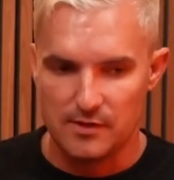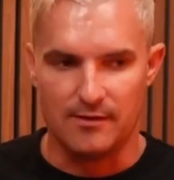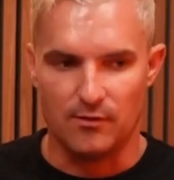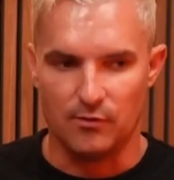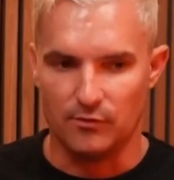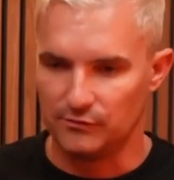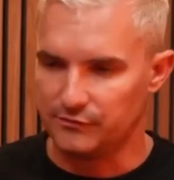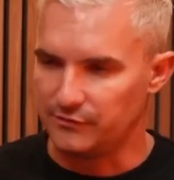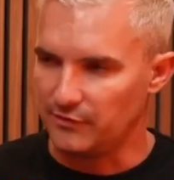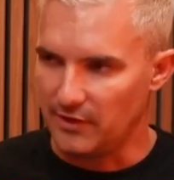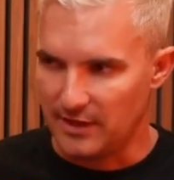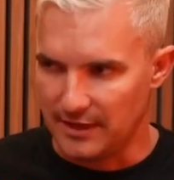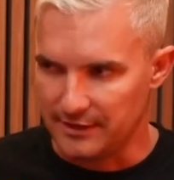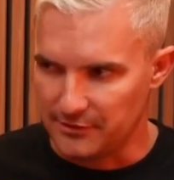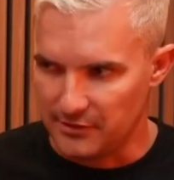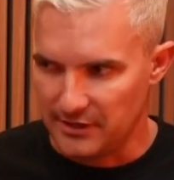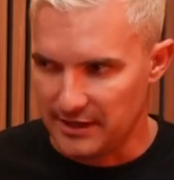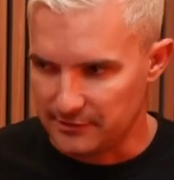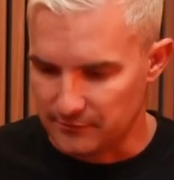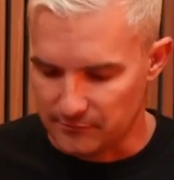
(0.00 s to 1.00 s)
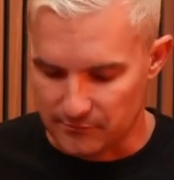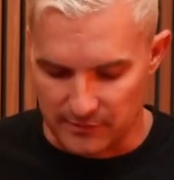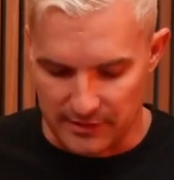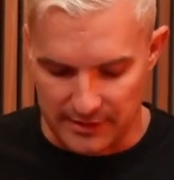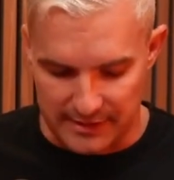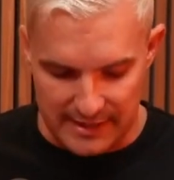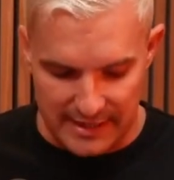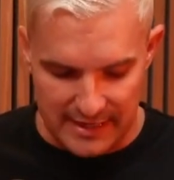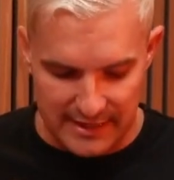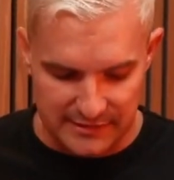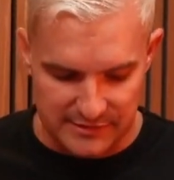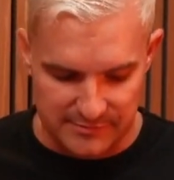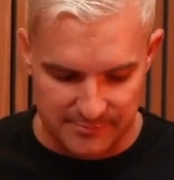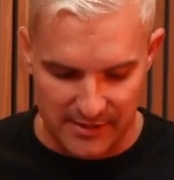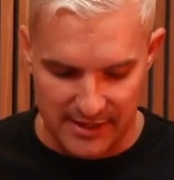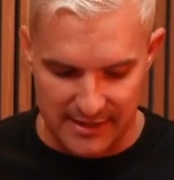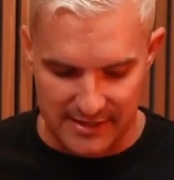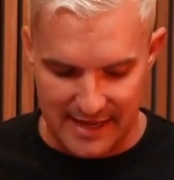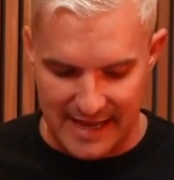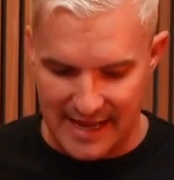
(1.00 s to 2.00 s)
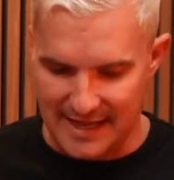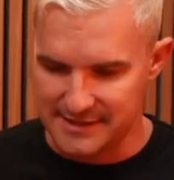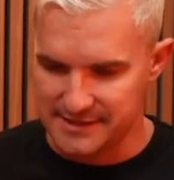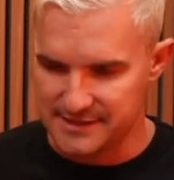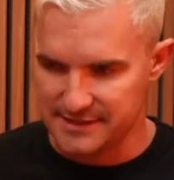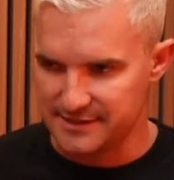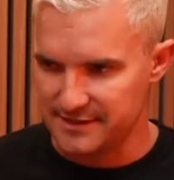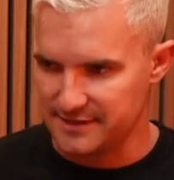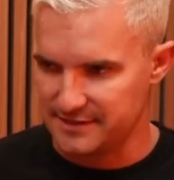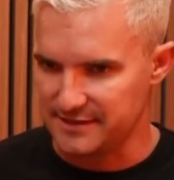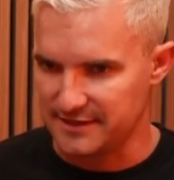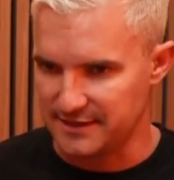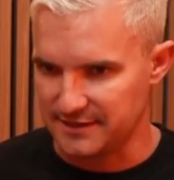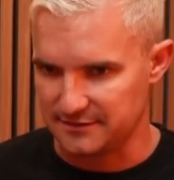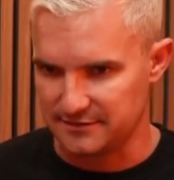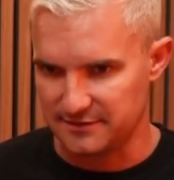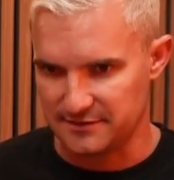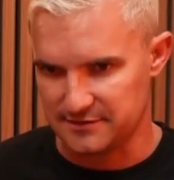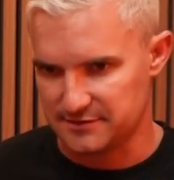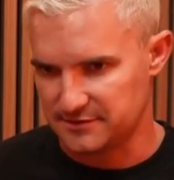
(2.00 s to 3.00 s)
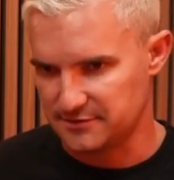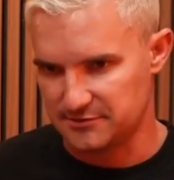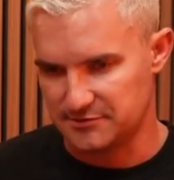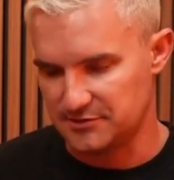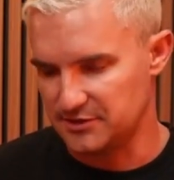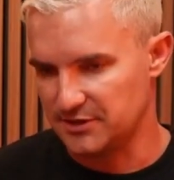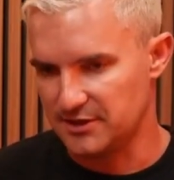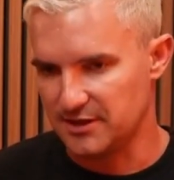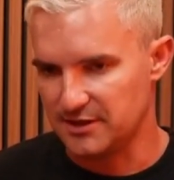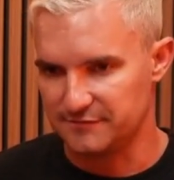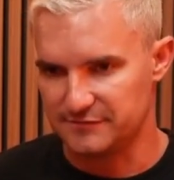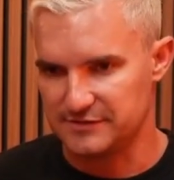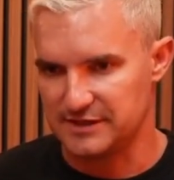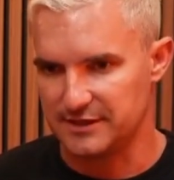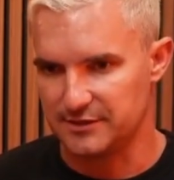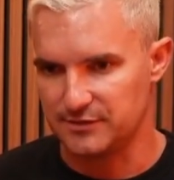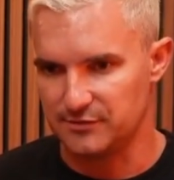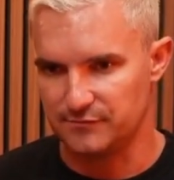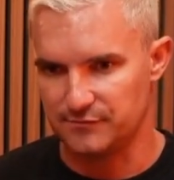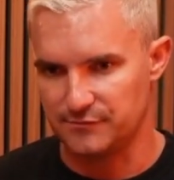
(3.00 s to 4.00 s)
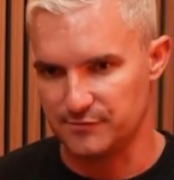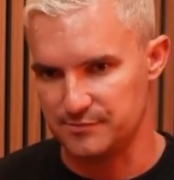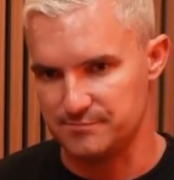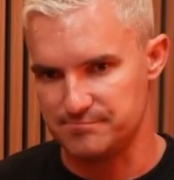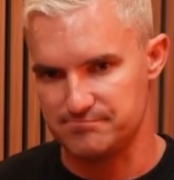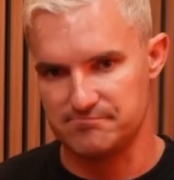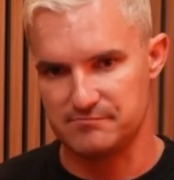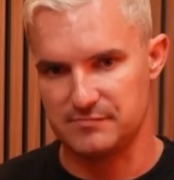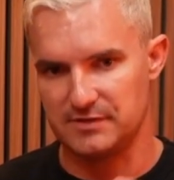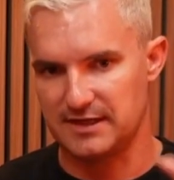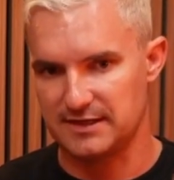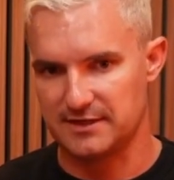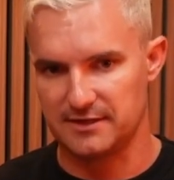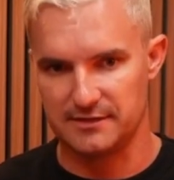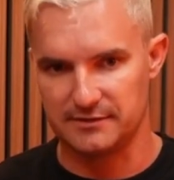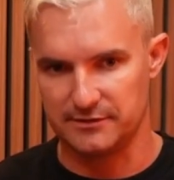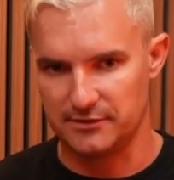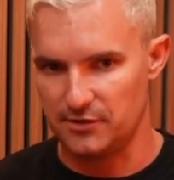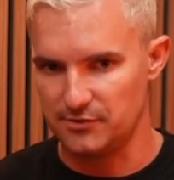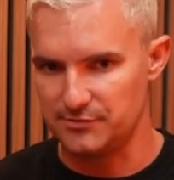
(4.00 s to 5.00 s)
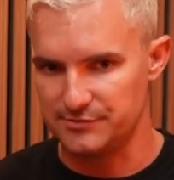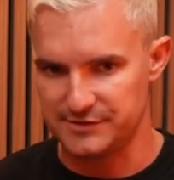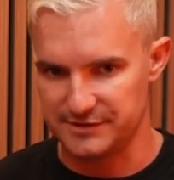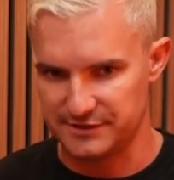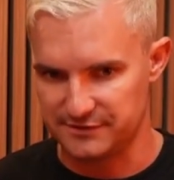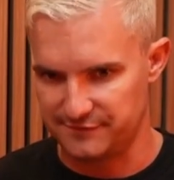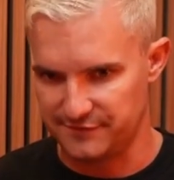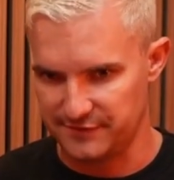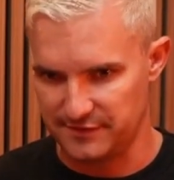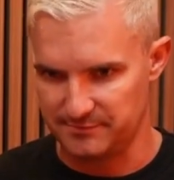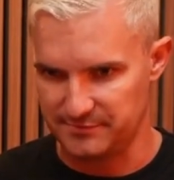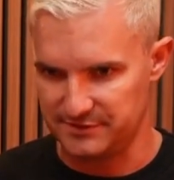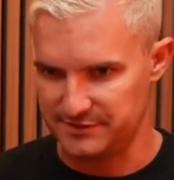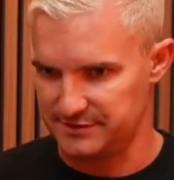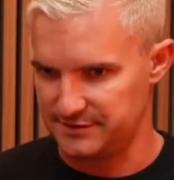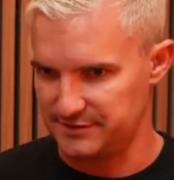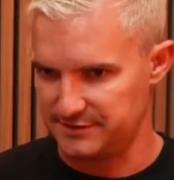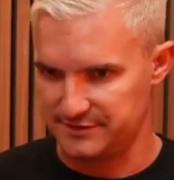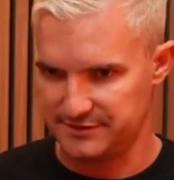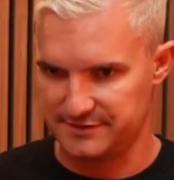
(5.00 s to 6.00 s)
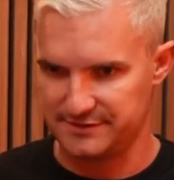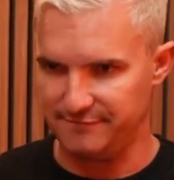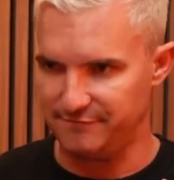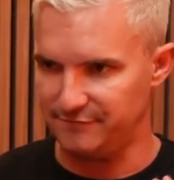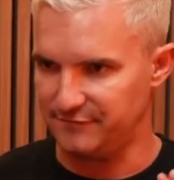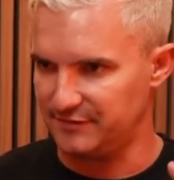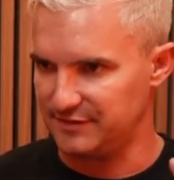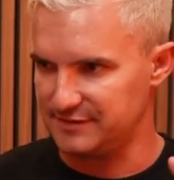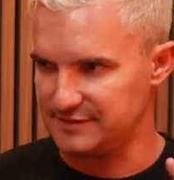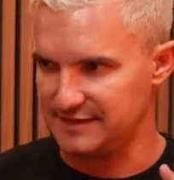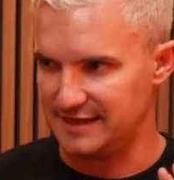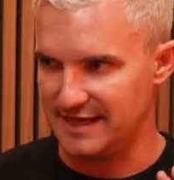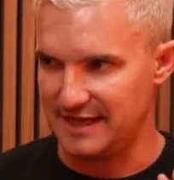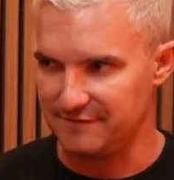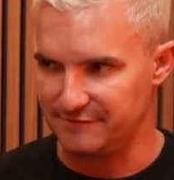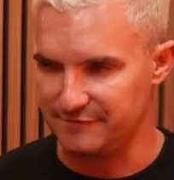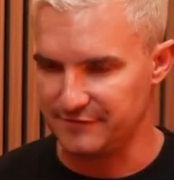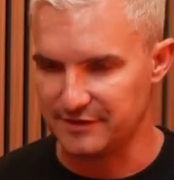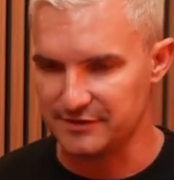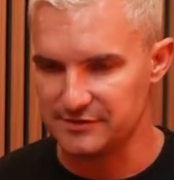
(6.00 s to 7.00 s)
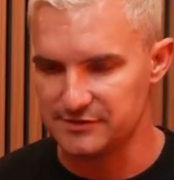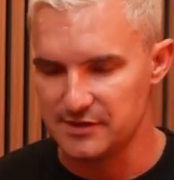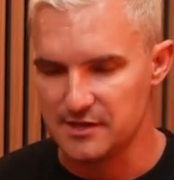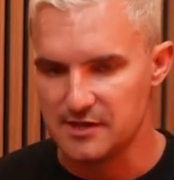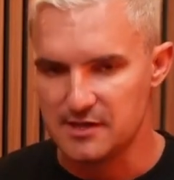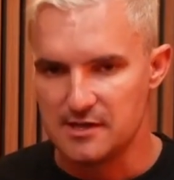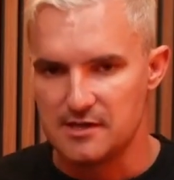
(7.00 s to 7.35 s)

Also, I know how to run ads, but ads are the thing that can kind of take you from a low 6-figure business to 7 figures and 8 figures.